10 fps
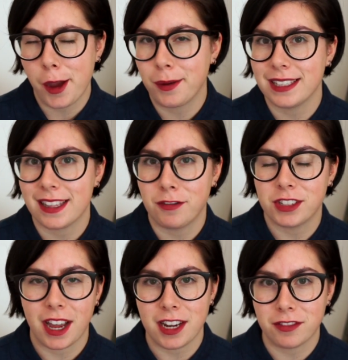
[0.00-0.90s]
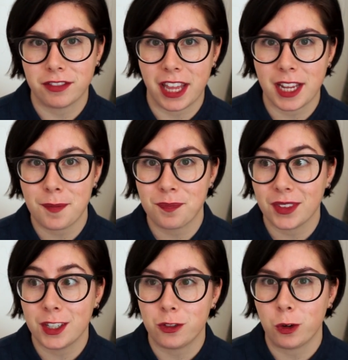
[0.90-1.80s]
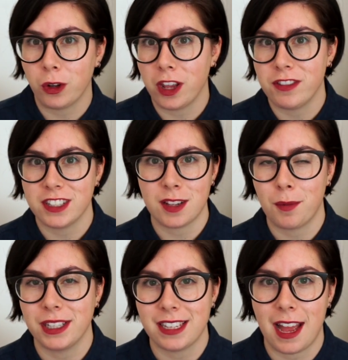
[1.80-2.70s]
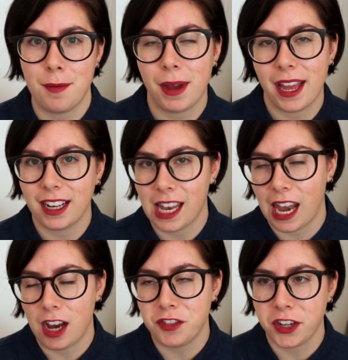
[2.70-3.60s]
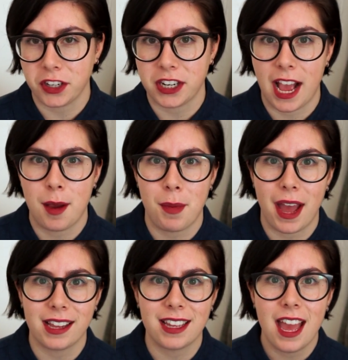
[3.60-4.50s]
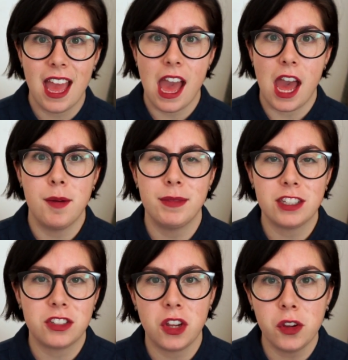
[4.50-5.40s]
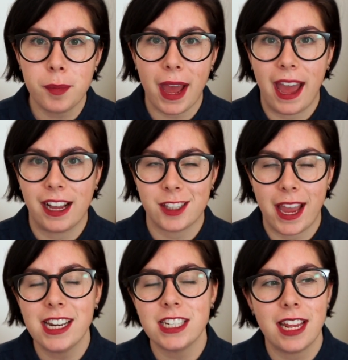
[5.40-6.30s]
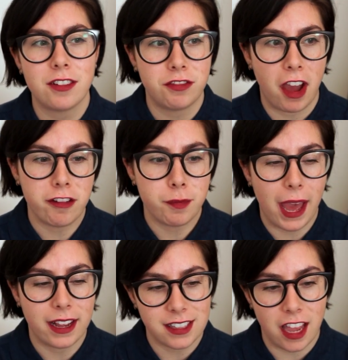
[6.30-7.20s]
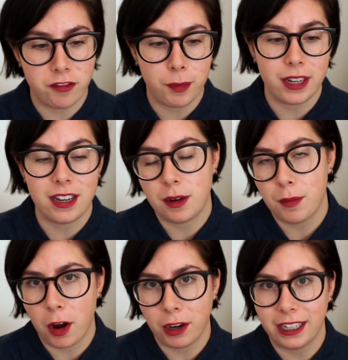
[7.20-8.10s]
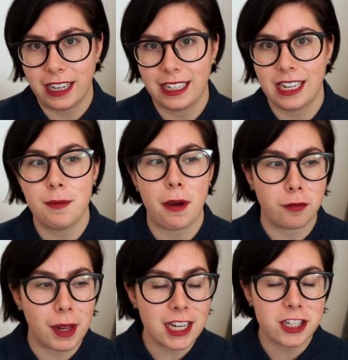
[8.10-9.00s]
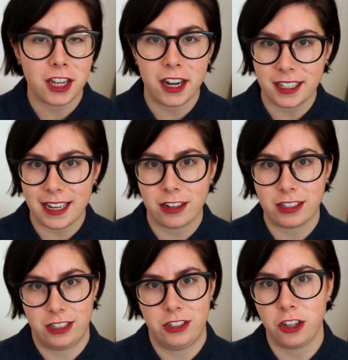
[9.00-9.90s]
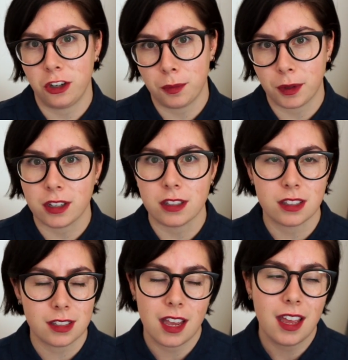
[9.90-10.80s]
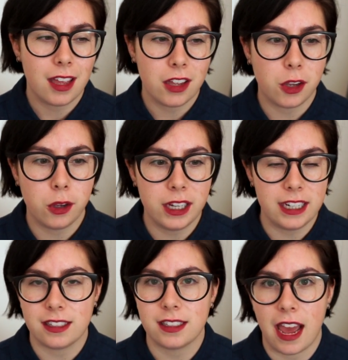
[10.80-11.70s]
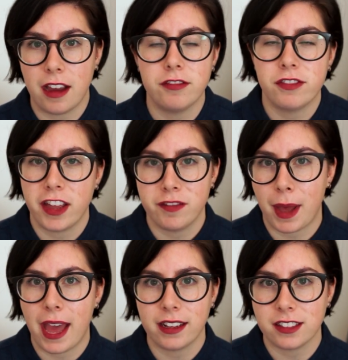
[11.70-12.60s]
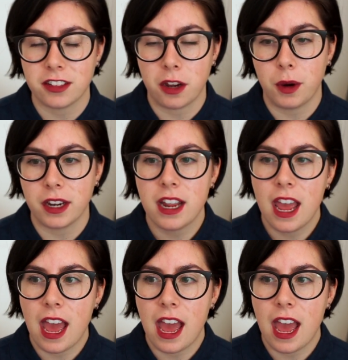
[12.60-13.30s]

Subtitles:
always love to kind of like drool over someone's handbag. Love a good handbag. There's two bags. I actually had five bags I've been admiring lately, but I've managed to cut it down to two because who needs to have five bags? No one.